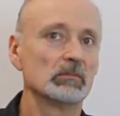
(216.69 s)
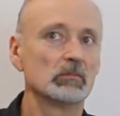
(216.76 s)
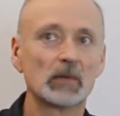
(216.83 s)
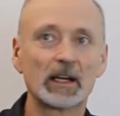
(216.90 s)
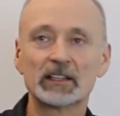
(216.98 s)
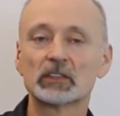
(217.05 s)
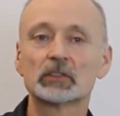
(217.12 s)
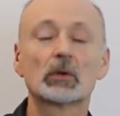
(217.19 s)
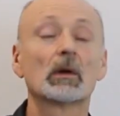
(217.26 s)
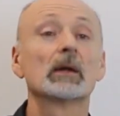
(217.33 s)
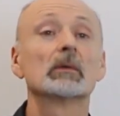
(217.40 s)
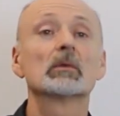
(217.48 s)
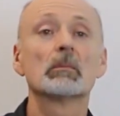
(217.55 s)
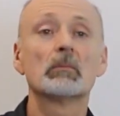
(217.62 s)

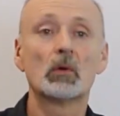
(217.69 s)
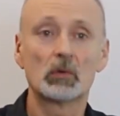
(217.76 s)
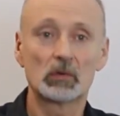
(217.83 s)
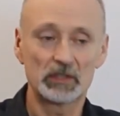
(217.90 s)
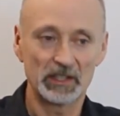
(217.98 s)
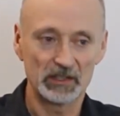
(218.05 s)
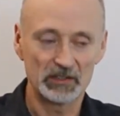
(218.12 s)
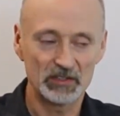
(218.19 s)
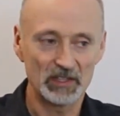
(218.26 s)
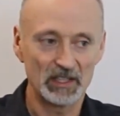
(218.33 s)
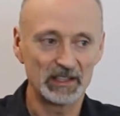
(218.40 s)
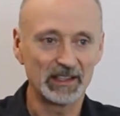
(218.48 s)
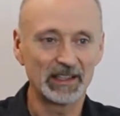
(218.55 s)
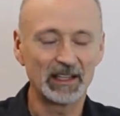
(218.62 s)
regulatory reporting
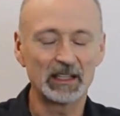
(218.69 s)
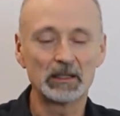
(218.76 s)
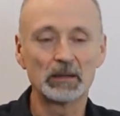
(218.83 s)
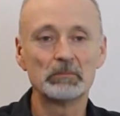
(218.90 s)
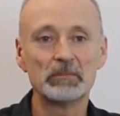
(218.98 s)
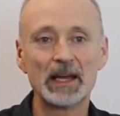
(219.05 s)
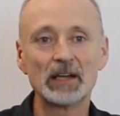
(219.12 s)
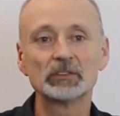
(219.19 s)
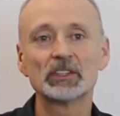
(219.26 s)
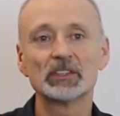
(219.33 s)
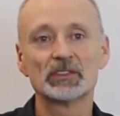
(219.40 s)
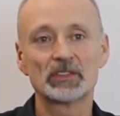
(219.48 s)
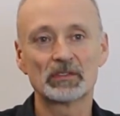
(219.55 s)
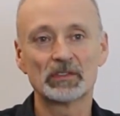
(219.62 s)
side, again,
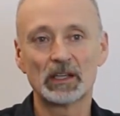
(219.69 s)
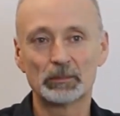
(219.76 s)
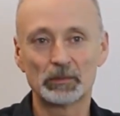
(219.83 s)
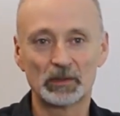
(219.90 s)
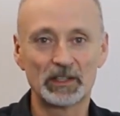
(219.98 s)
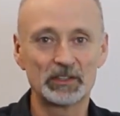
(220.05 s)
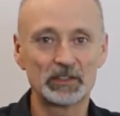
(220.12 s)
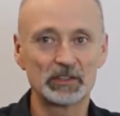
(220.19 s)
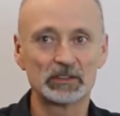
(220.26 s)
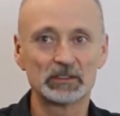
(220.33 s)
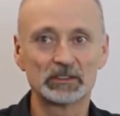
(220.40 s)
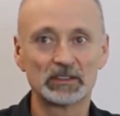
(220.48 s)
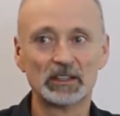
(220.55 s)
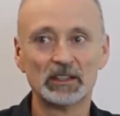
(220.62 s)
mountains of
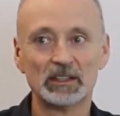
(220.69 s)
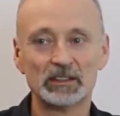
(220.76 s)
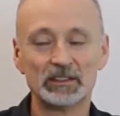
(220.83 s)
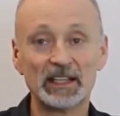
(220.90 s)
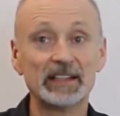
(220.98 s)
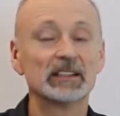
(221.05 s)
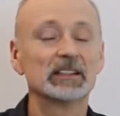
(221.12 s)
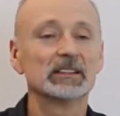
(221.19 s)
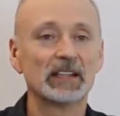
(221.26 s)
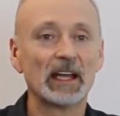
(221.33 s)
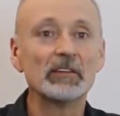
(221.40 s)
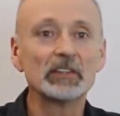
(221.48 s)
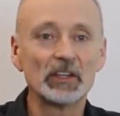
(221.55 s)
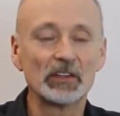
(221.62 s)
operational data and
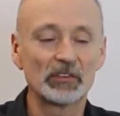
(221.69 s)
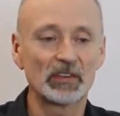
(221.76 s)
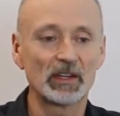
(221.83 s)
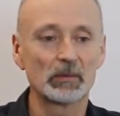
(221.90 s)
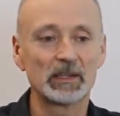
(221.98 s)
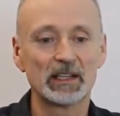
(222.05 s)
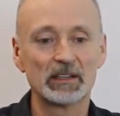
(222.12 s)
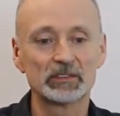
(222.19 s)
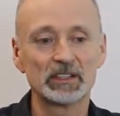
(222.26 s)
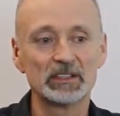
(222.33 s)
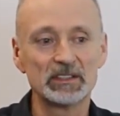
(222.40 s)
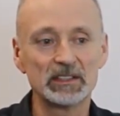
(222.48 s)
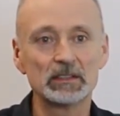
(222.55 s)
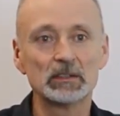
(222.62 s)
evidence that we have to
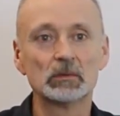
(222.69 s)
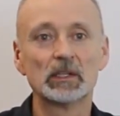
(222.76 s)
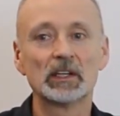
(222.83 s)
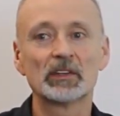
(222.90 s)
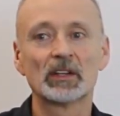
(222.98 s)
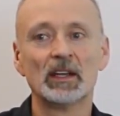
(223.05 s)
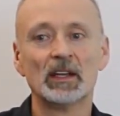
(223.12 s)
deal with,